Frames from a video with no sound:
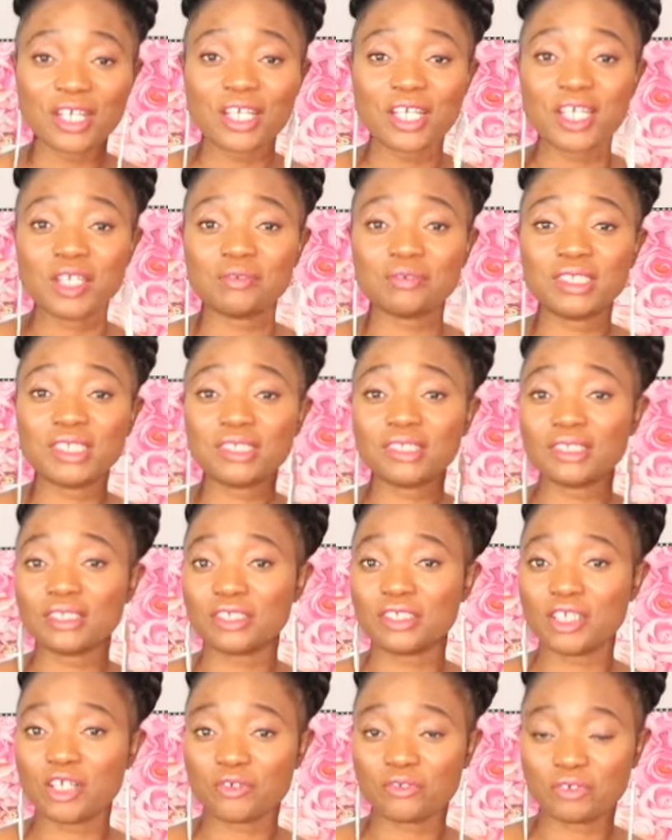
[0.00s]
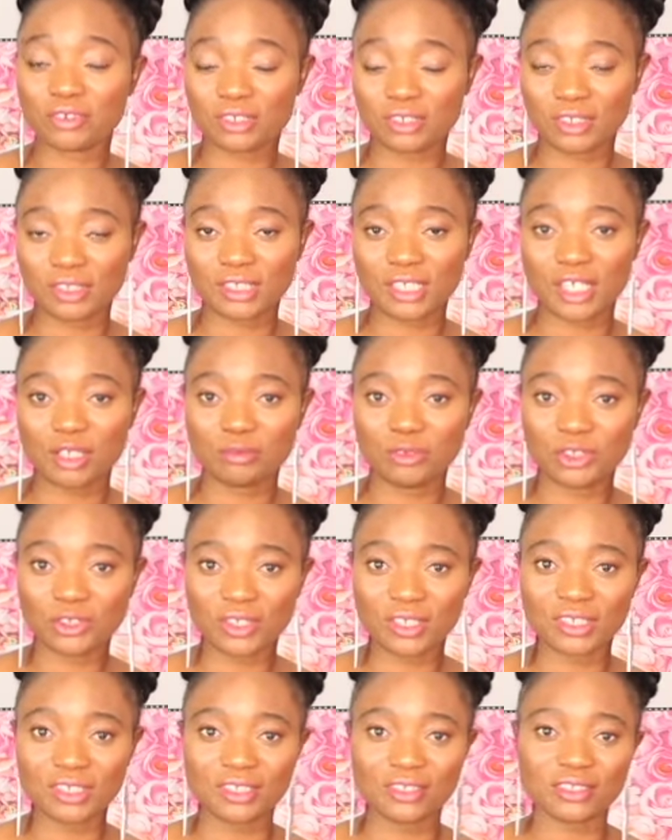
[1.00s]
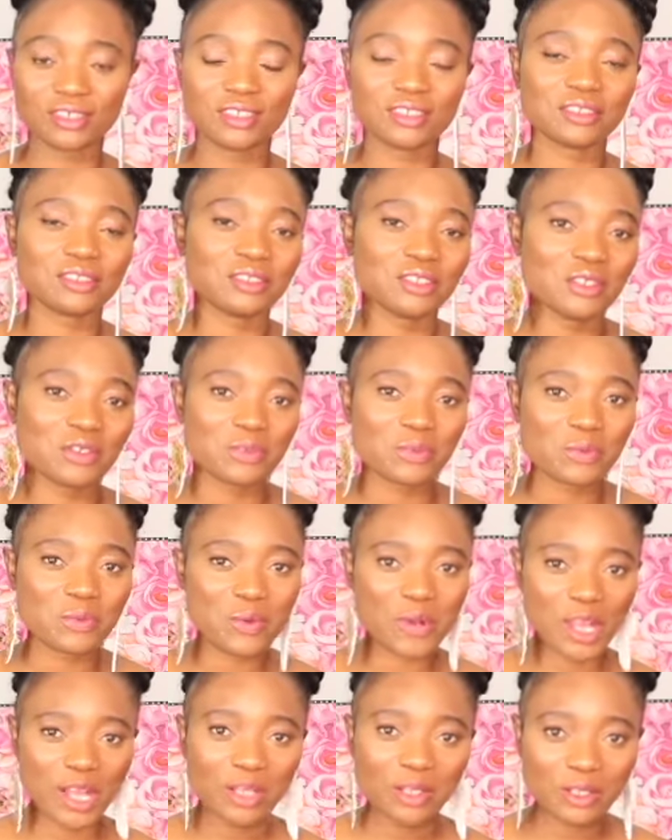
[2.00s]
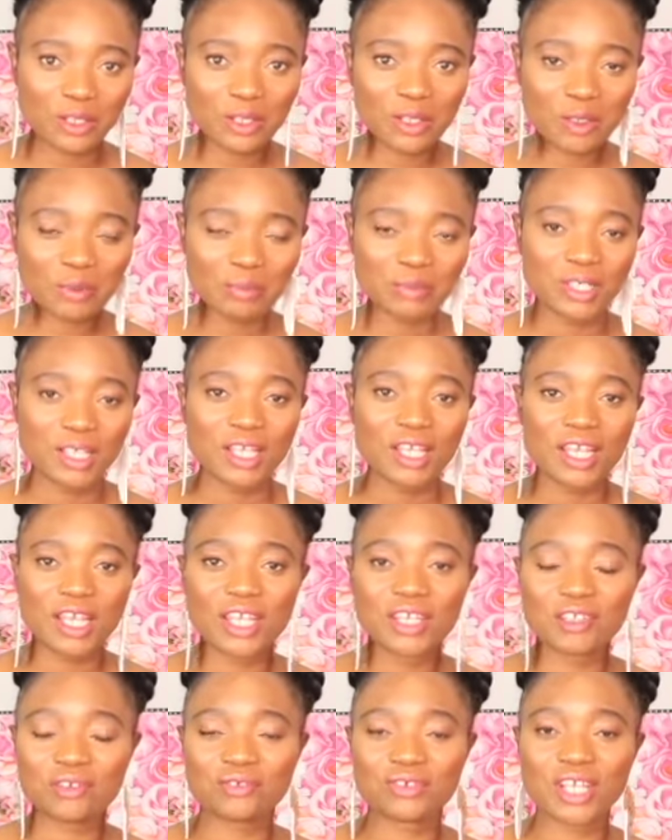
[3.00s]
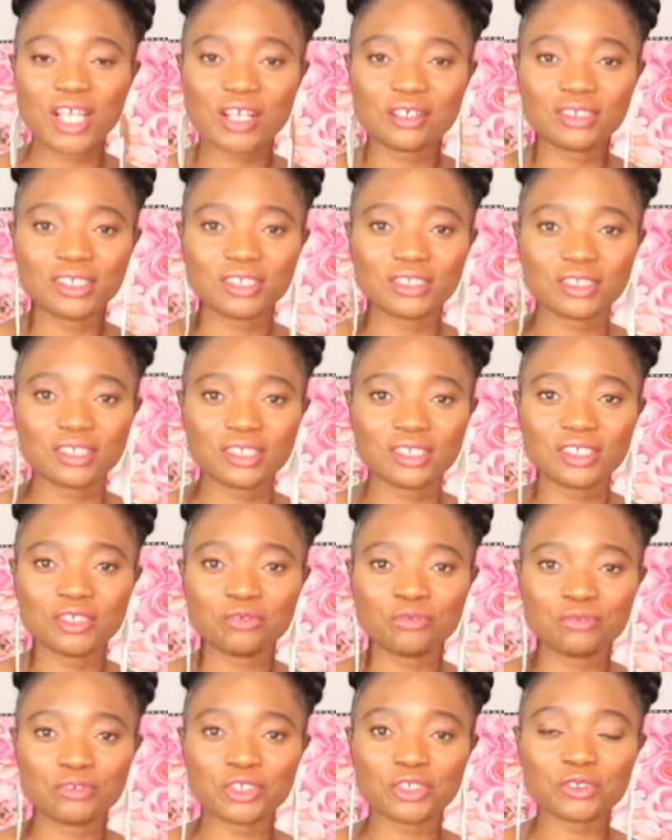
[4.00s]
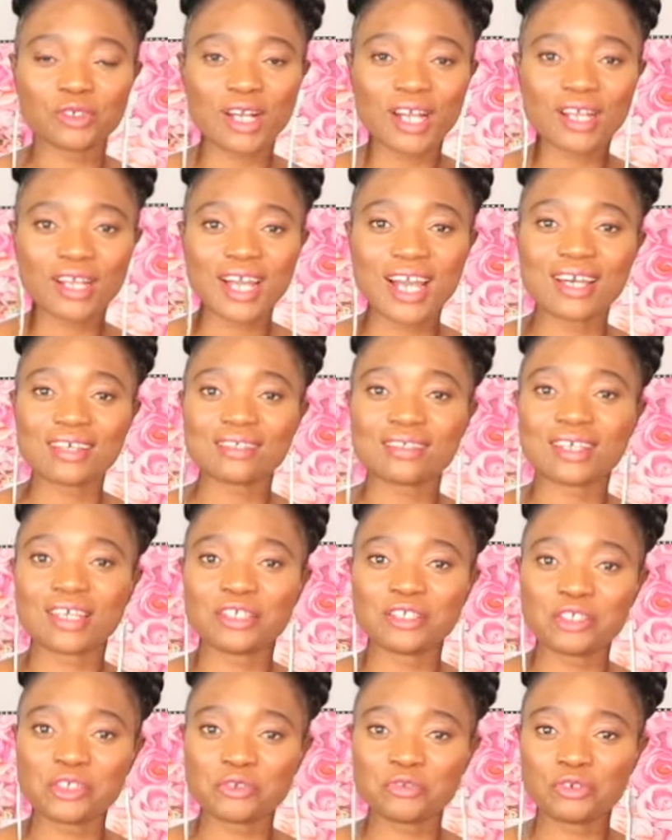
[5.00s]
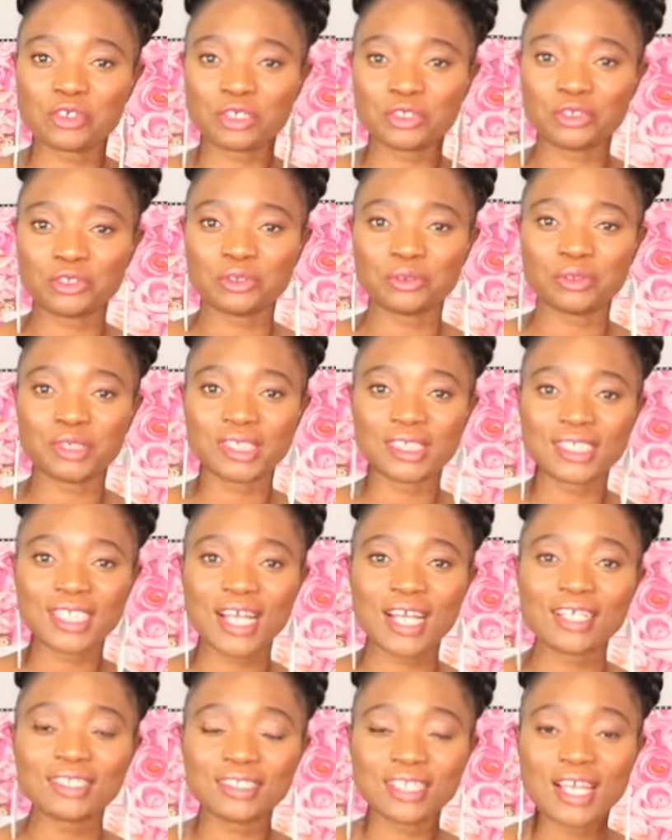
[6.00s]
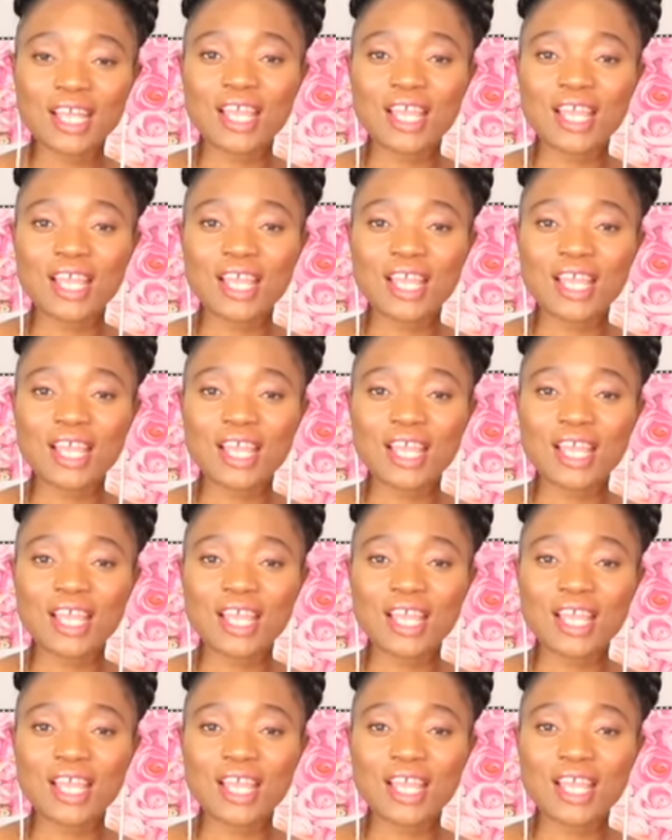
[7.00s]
If this is your first time joining us, welcome. And if you're a returning viewer, I thank you for doing that.